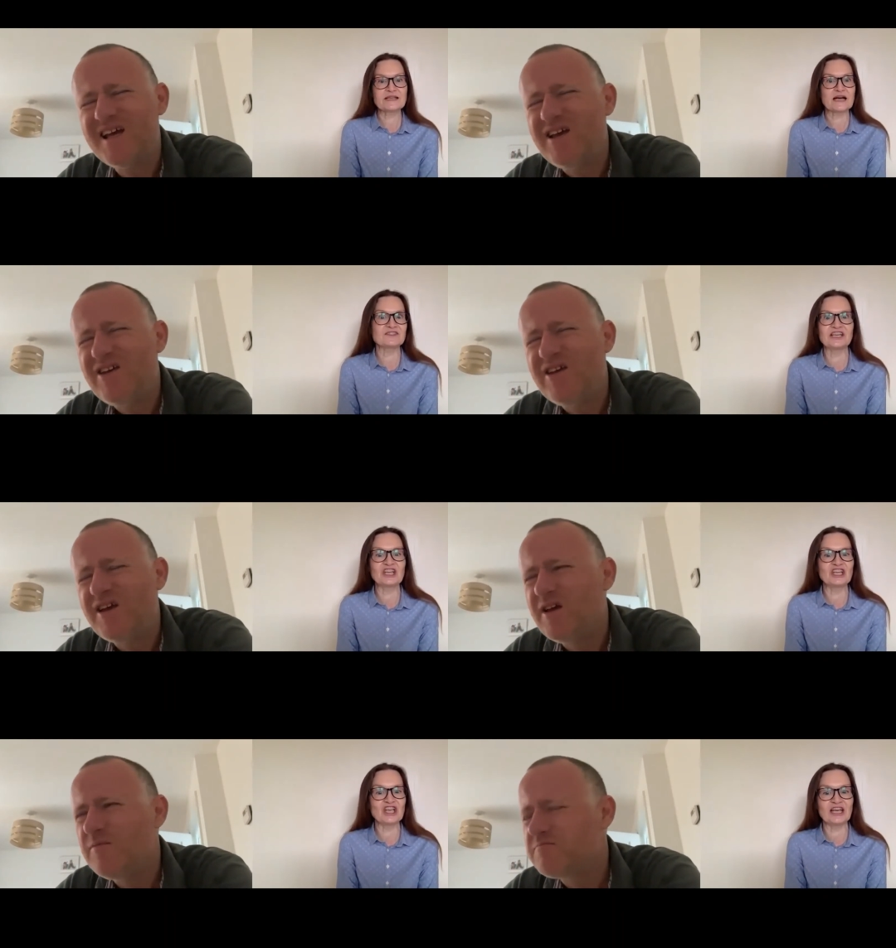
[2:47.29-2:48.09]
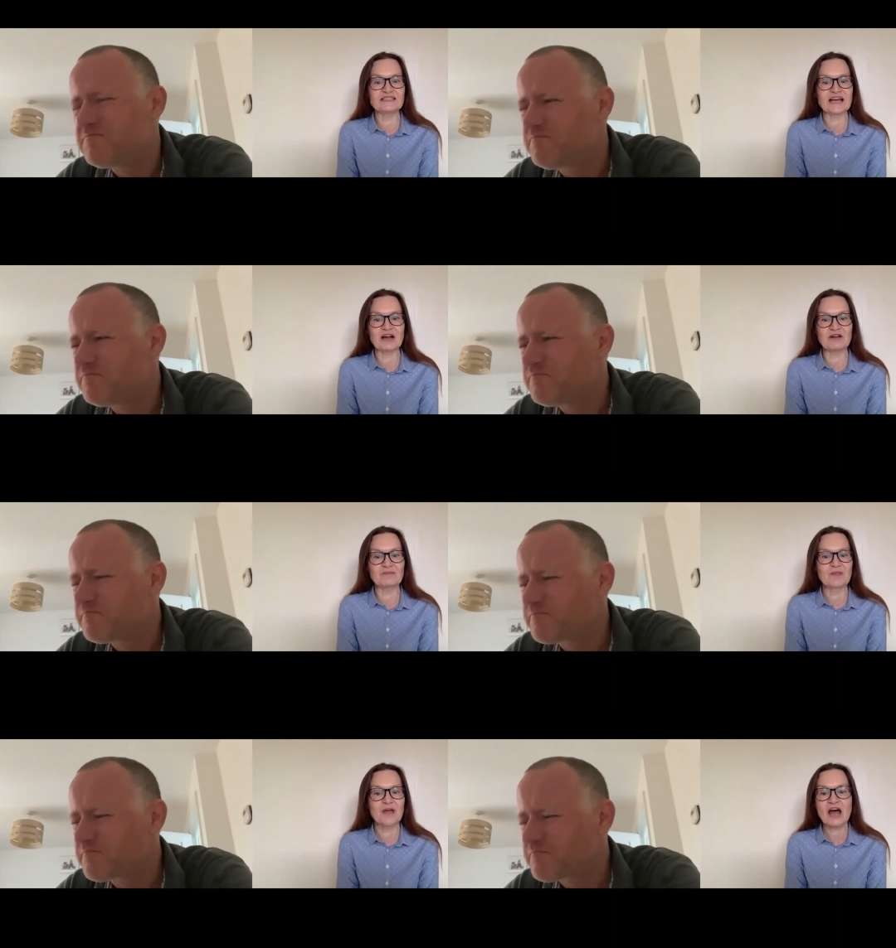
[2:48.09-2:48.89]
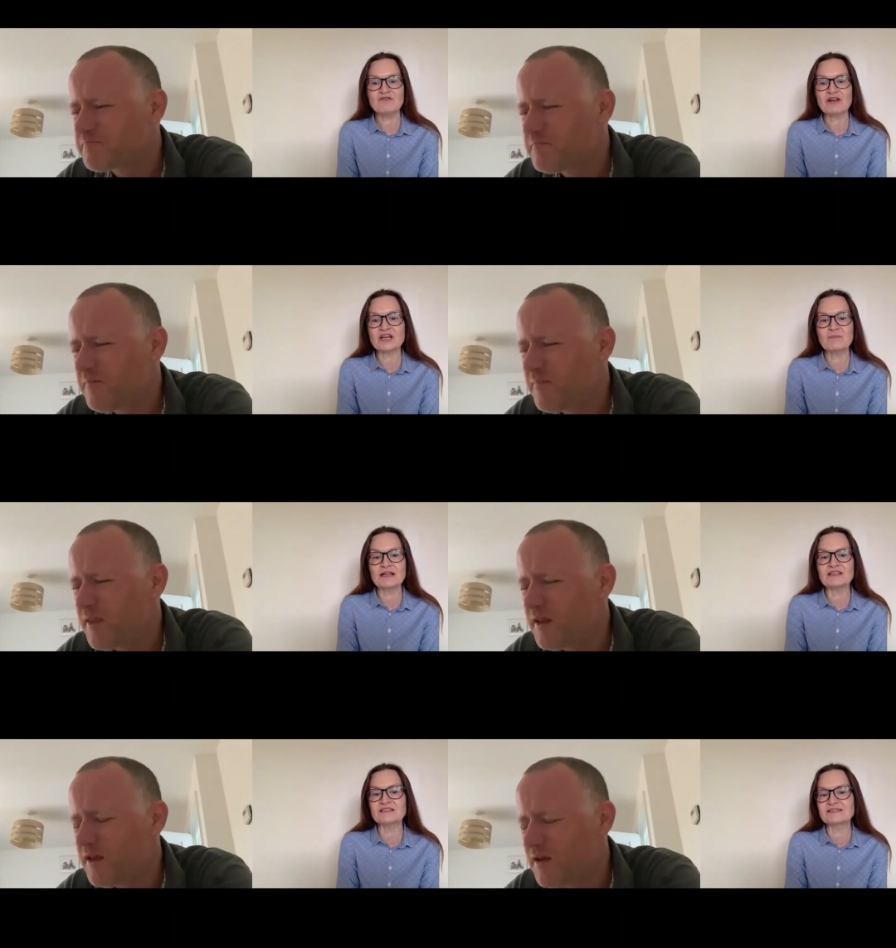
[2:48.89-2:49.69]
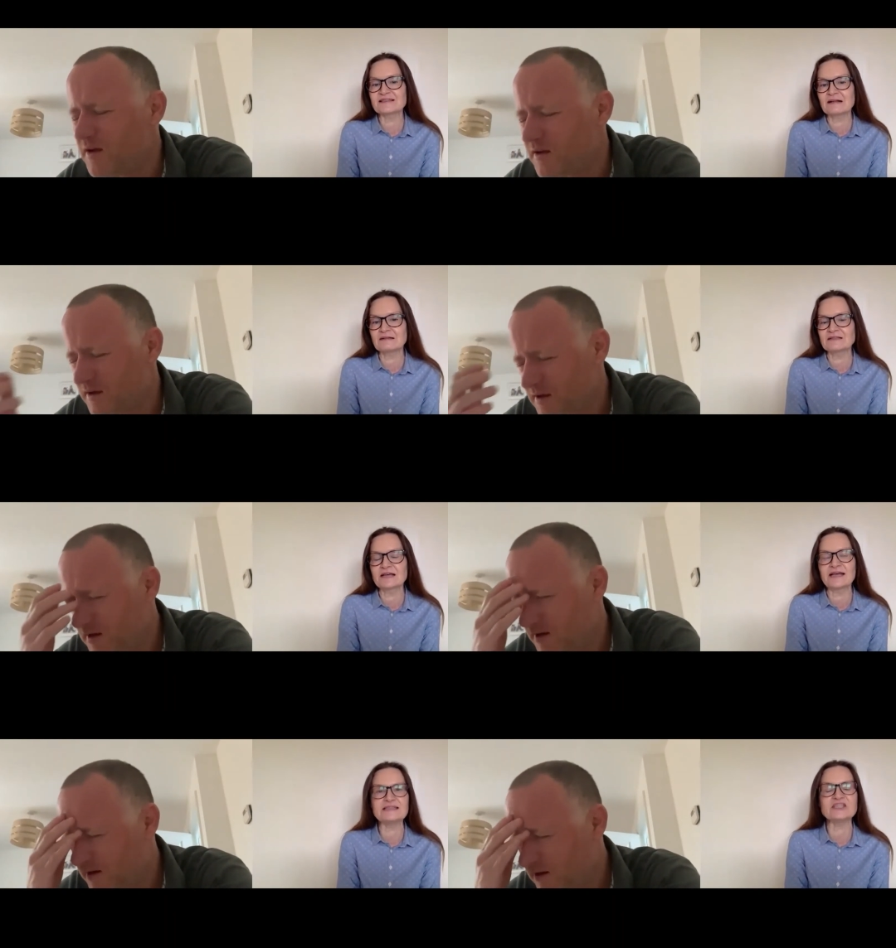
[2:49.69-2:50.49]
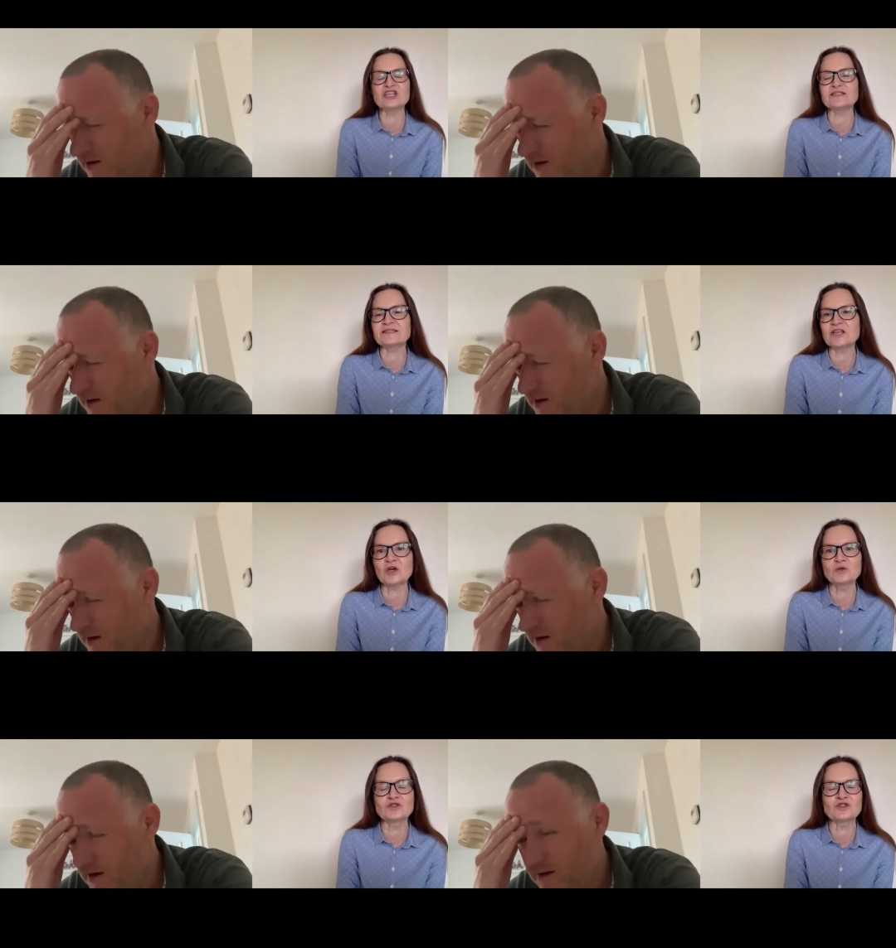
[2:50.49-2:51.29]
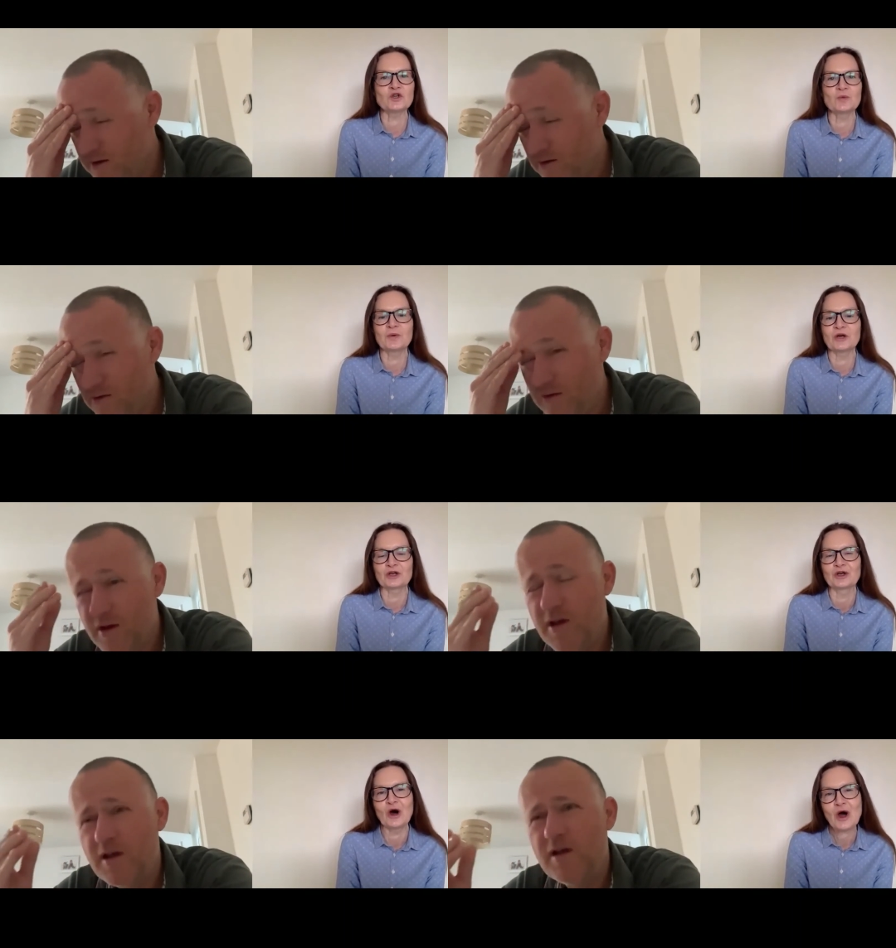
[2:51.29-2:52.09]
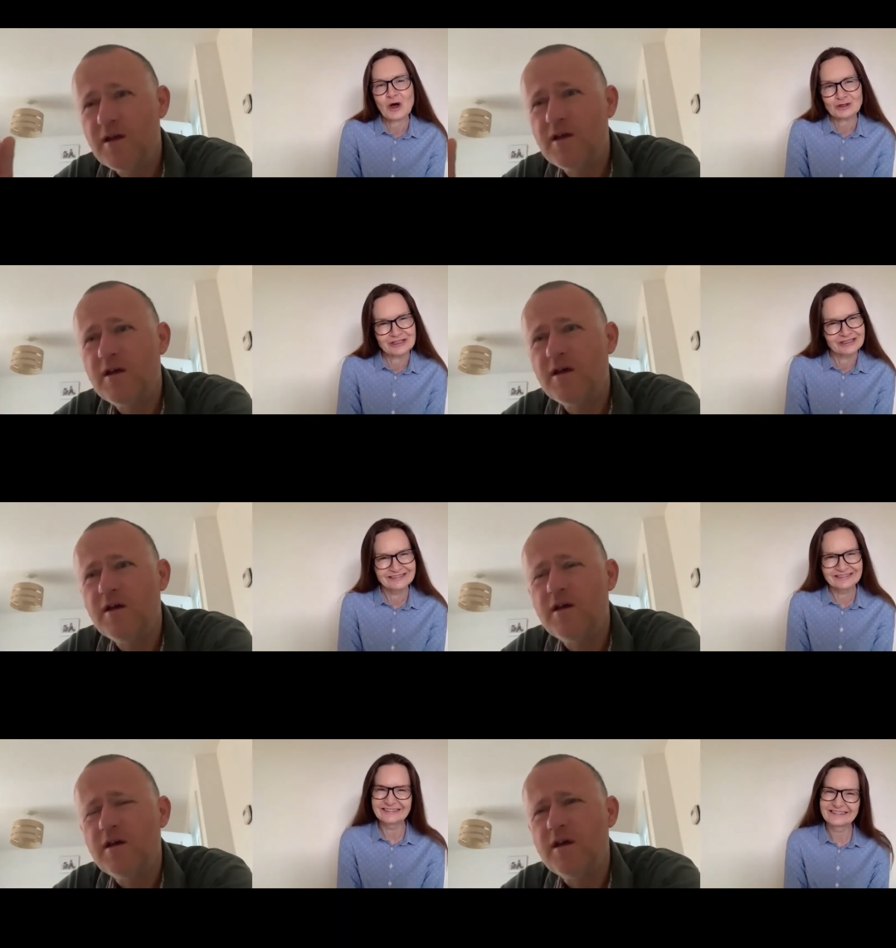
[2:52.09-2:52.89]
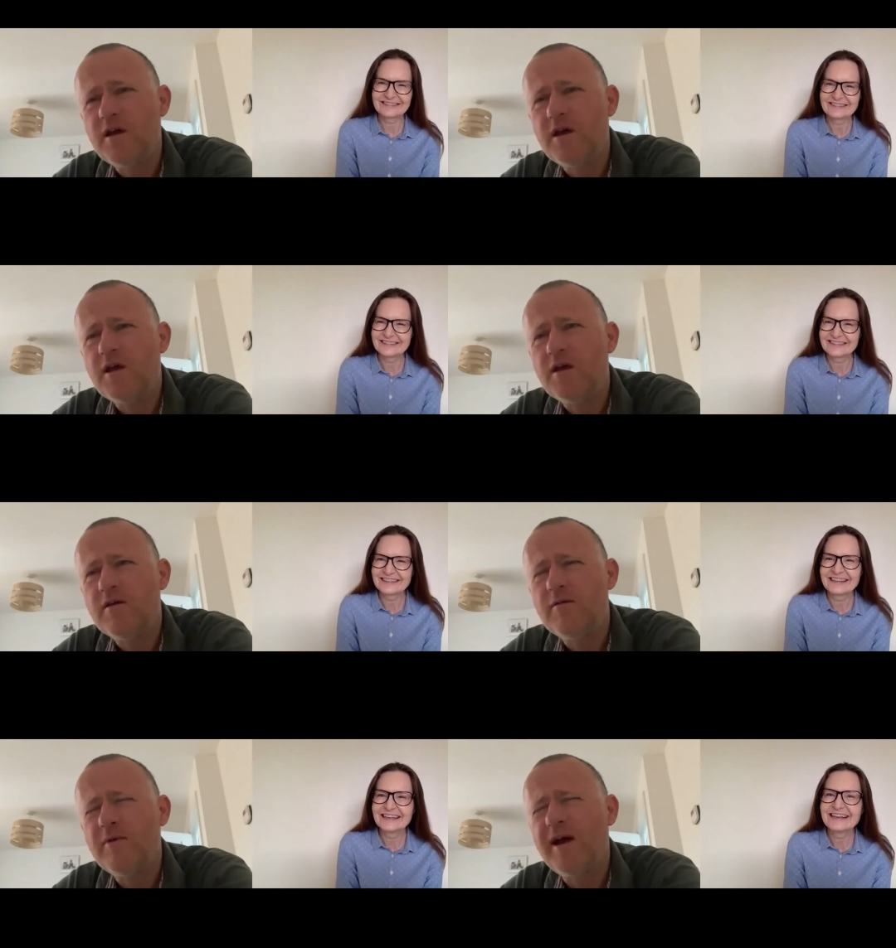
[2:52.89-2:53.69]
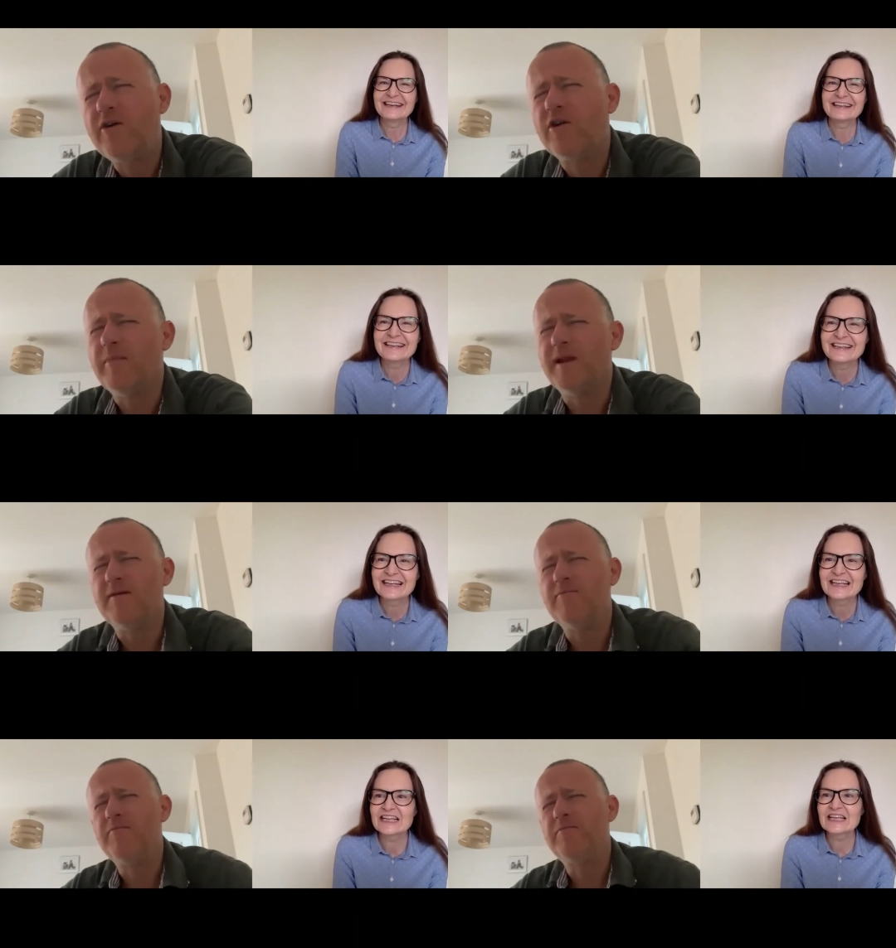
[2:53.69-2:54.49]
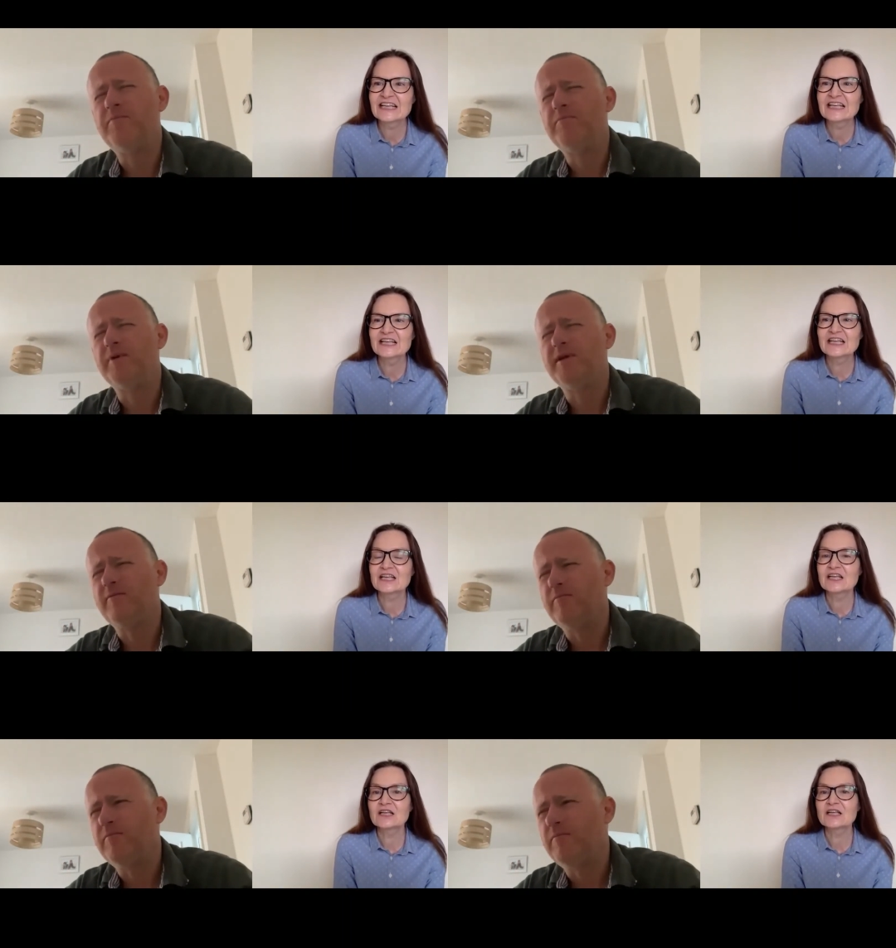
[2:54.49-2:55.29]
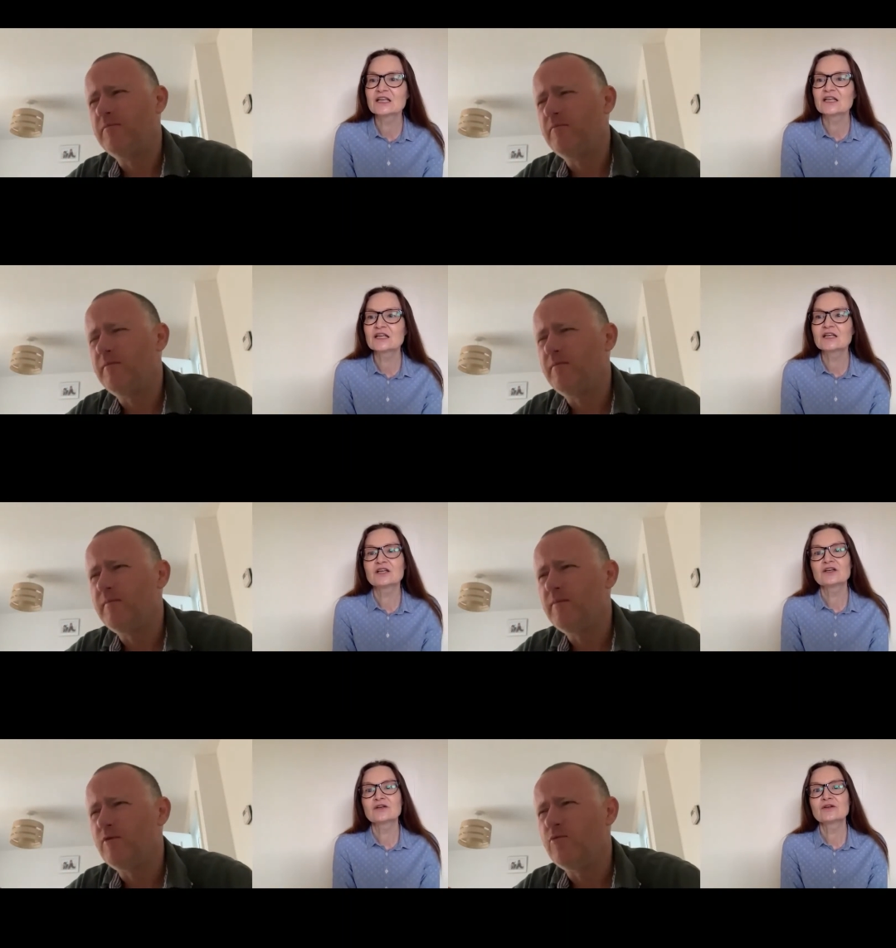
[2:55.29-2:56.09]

Speaker 1: I've seen in years, Gary. I'd recommend the salsa. It's just so super
Speaker 2: good. Hang on a minute. But it, the